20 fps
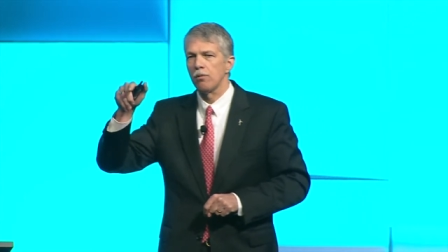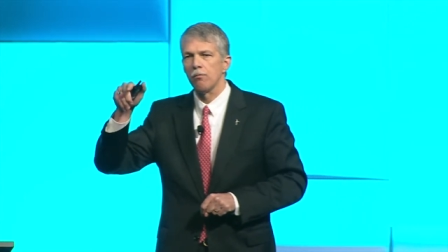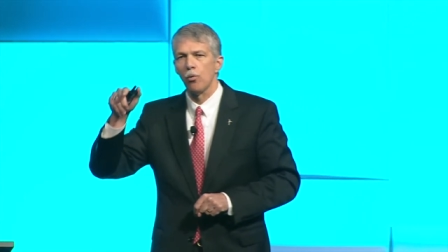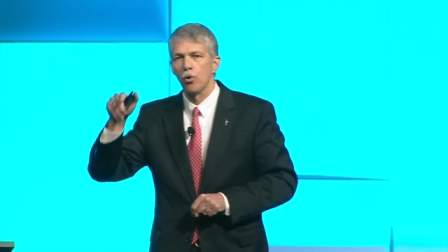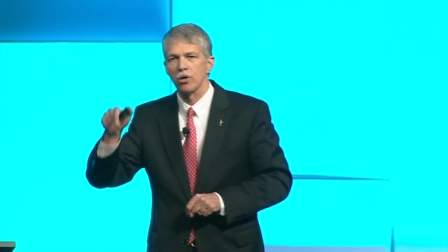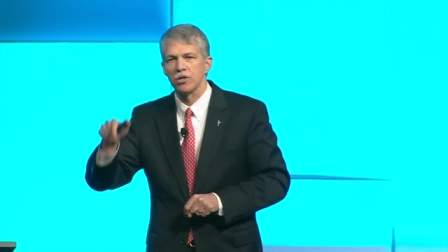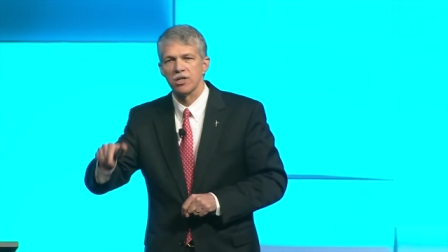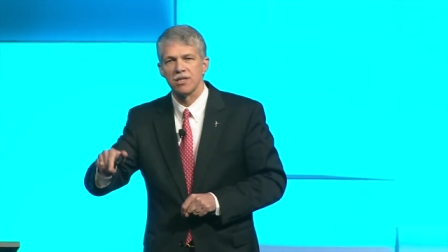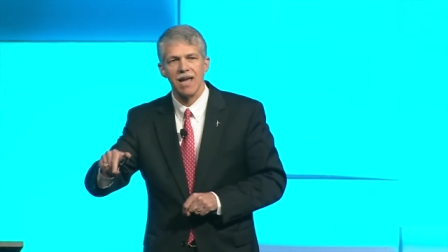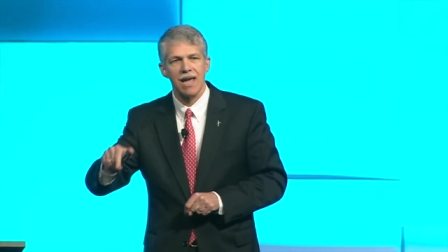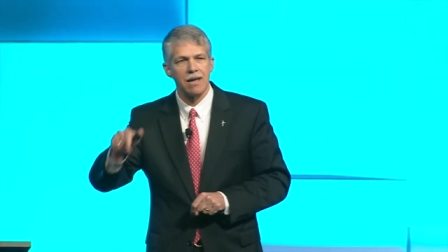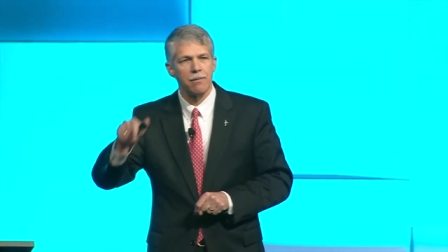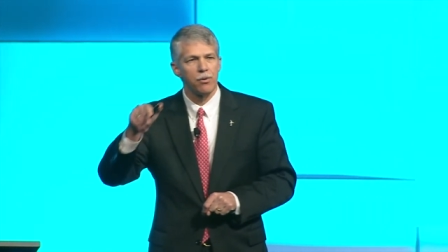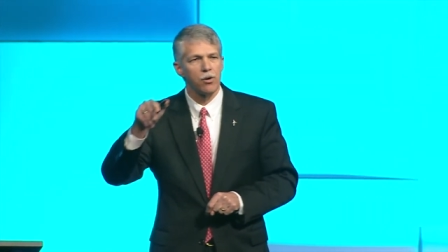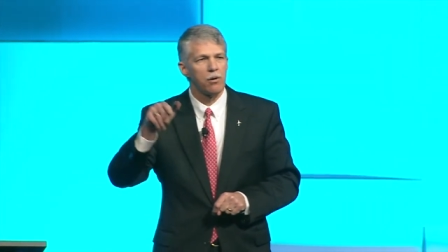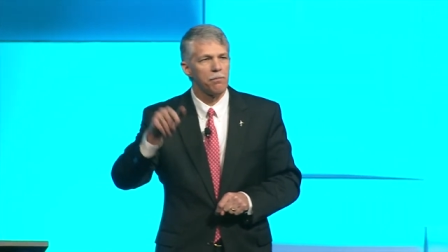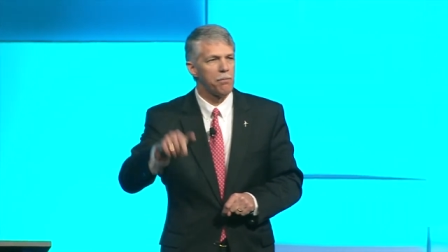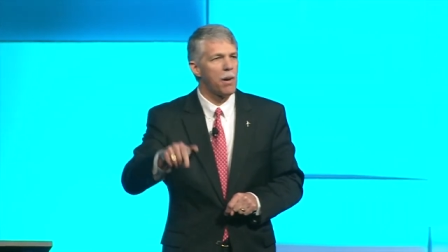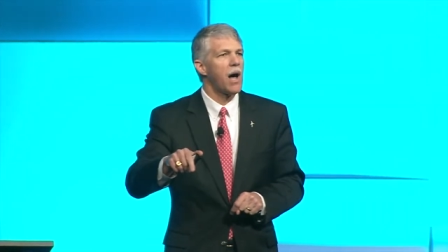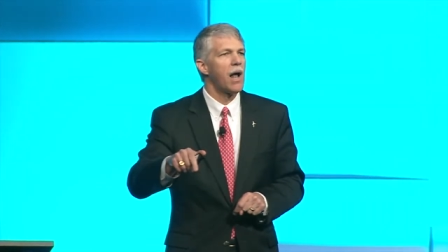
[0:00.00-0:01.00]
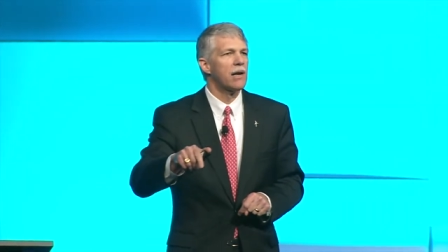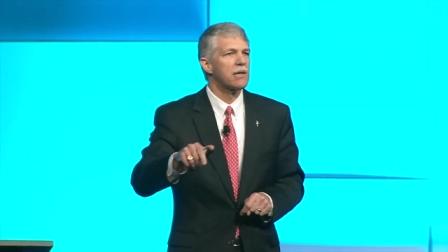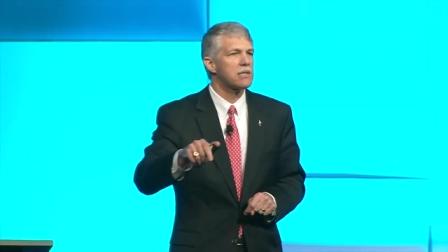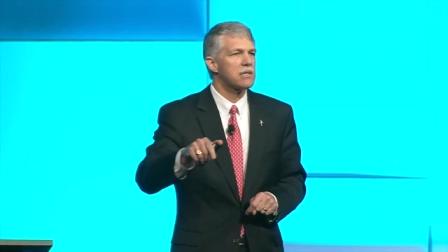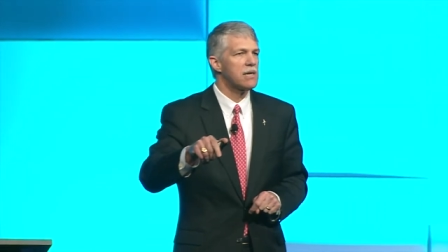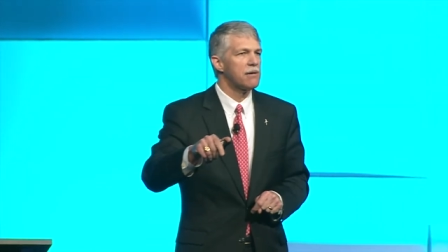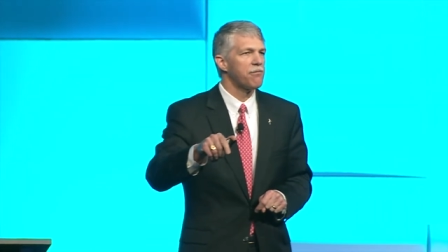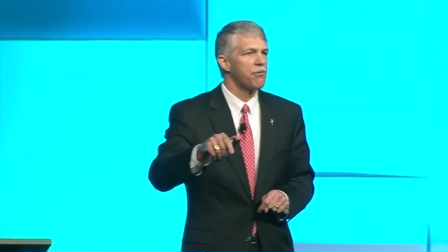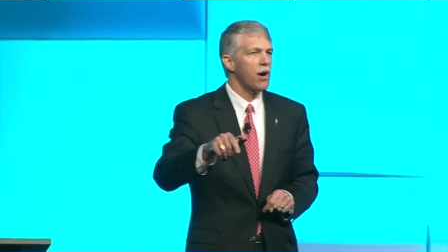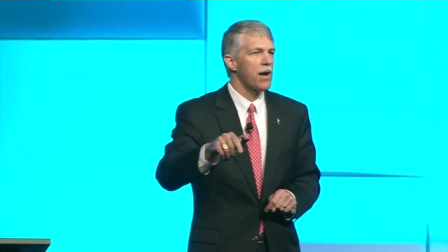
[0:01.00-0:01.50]
more stable
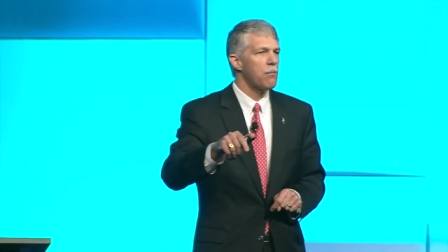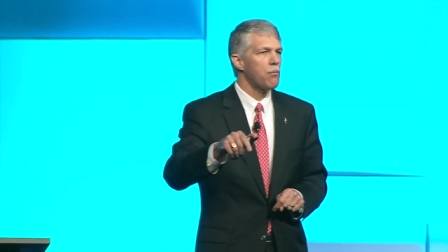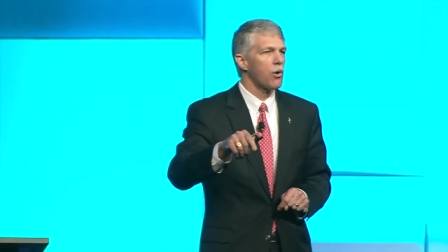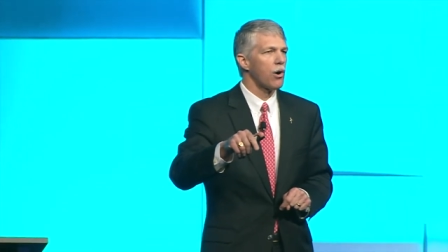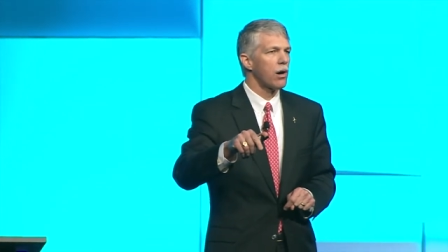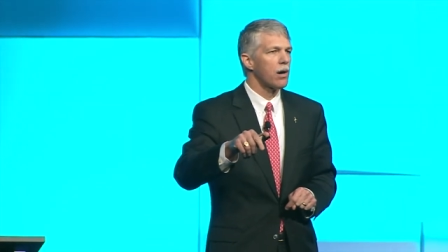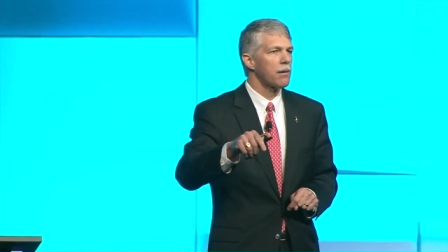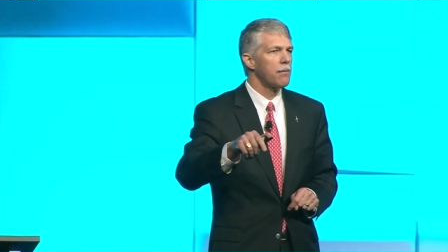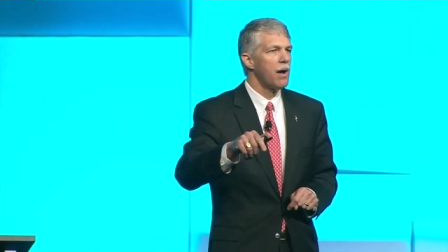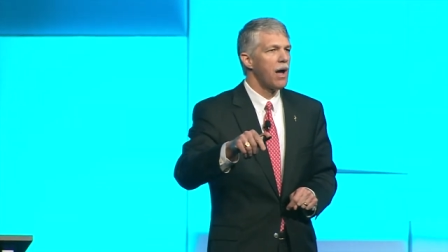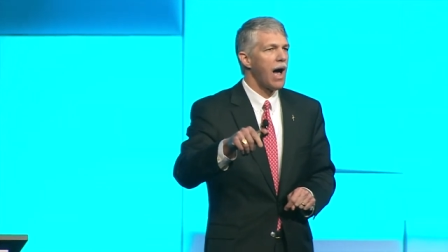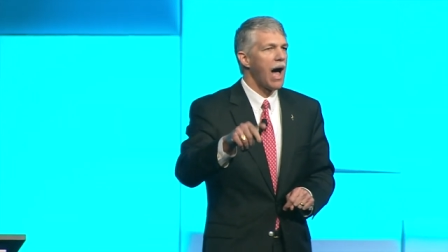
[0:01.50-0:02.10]
policy framework.